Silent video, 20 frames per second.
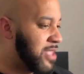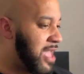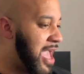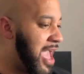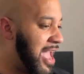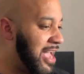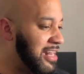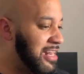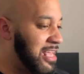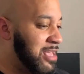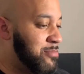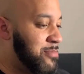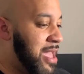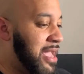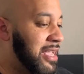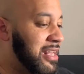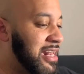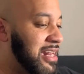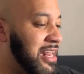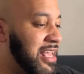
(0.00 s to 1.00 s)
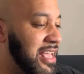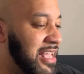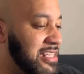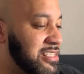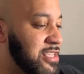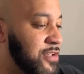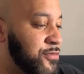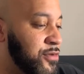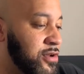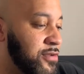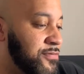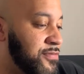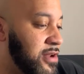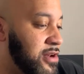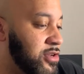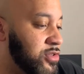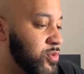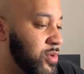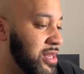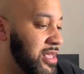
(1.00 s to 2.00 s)
AD making it easy for
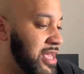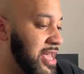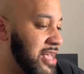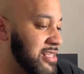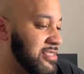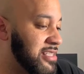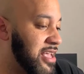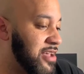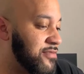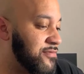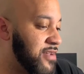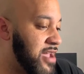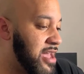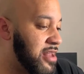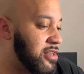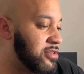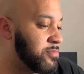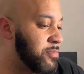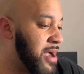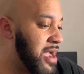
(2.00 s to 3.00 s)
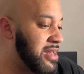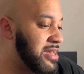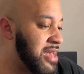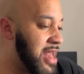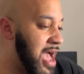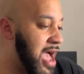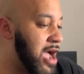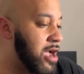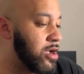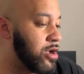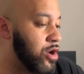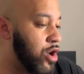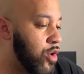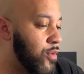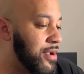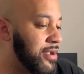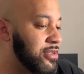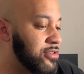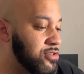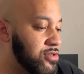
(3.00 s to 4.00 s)
defenders when he has the advantage by not
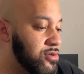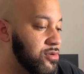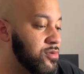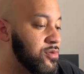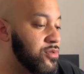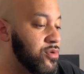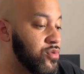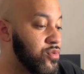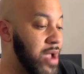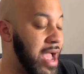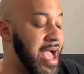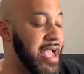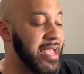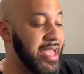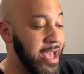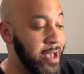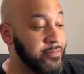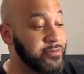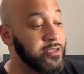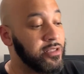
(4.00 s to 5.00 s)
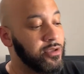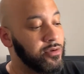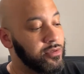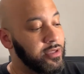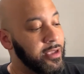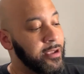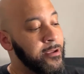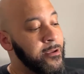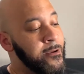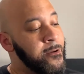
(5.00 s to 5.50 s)
going to the rack. Absolutely.